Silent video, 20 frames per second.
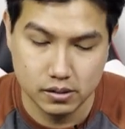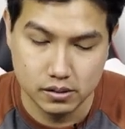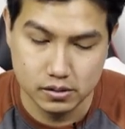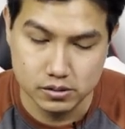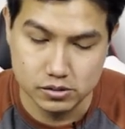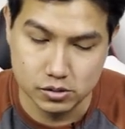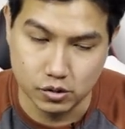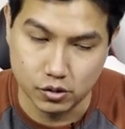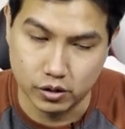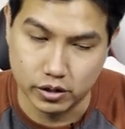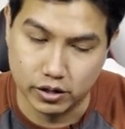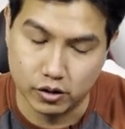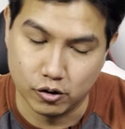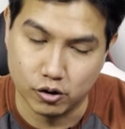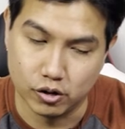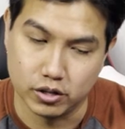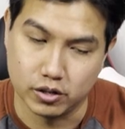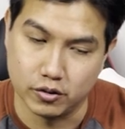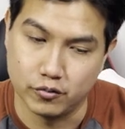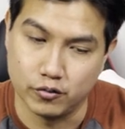So in
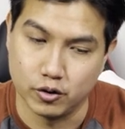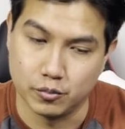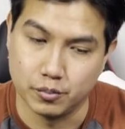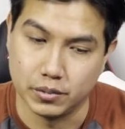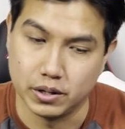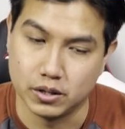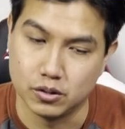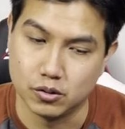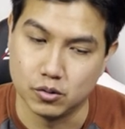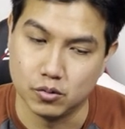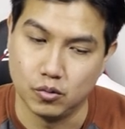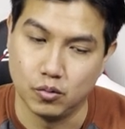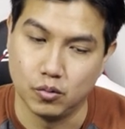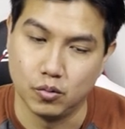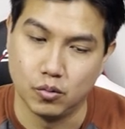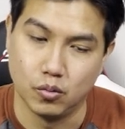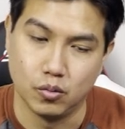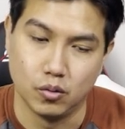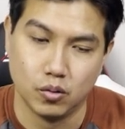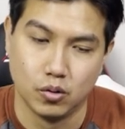order for me
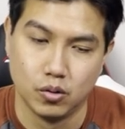to